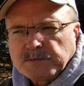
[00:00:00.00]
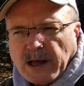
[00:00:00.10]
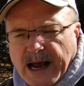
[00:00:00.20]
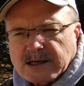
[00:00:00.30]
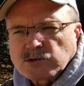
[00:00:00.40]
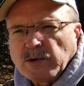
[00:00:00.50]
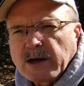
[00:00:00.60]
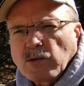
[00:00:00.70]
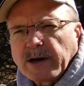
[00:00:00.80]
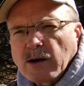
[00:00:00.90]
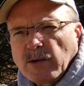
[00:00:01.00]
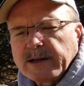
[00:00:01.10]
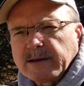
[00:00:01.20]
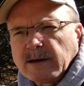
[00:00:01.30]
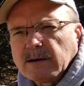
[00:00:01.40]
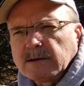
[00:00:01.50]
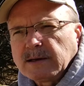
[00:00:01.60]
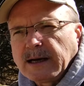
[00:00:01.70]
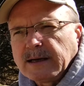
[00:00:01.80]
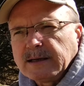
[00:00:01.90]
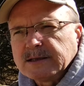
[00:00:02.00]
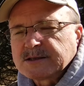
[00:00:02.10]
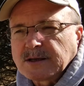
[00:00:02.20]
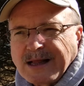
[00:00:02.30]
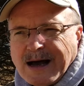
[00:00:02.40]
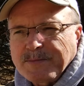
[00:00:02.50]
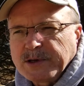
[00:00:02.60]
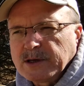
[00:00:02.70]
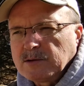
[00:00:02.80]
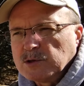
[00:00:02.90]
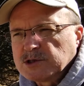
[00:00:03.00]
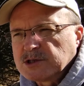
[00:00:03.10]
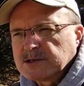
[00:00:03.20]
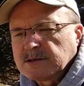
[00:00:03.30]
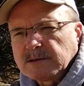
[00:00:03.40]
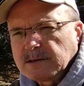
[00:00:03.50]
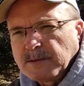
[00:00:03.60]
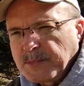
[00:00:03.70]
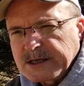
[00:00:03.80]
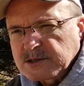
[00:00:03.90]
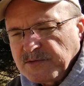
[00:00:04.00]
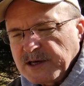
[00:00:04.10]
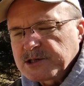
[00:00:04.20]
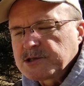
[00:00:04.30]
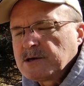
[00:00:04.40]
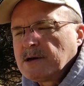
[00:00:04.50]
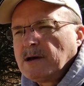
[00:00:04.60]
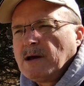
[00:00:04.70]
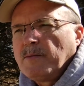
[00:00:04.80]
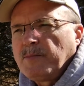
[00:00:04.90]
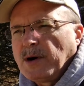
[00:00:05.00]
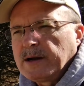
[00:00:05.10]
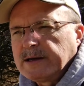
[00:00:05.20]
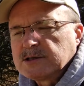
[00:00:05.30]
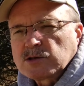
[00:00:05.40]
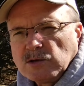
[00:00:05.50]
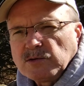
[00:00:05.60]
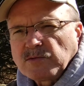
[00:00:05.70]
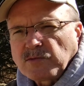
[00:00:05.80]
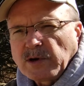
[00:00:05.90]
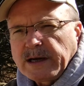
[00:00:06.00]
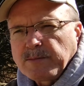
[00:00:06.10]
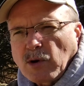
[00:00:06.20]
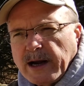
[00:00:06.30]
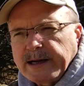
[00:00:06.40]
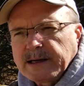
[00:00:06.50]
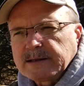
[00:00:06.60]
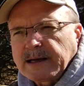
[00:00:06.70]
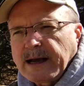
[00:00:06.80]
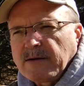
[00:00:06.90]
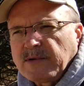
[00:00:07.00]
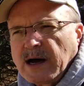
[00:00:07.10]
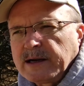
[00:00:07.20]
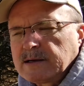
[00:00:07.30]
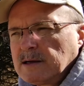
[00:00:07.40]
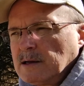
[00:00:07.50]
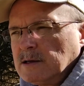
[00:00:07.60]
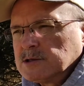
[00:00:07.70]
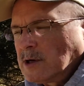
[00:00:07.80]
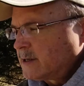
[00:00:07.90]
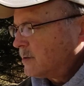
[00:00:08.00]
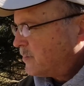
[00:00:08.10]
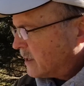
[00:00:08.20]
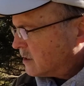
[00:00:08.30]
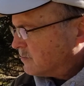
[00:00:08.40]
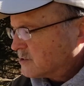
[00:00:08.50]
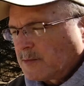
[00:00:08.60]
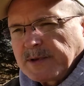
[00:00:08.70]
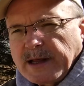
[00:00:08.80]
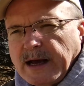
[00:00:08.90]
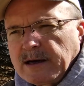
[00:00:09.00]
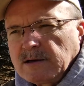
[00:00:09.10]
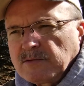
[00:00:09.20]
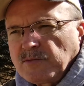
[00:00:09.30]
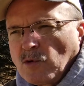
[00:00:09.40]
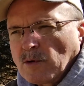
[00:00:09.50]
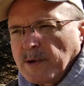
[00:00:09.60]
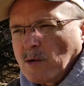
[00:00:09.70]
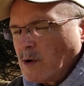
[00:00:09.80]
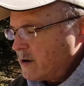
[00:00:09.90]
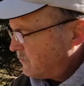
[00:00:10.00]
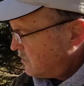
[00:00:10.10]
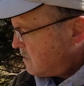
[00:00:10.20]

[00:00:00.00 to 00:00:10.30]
last week when I went there. It's tilapia, which isn't the best fish, but it's gluten-free breading that they have on it. So I did pick up some of that for my wife.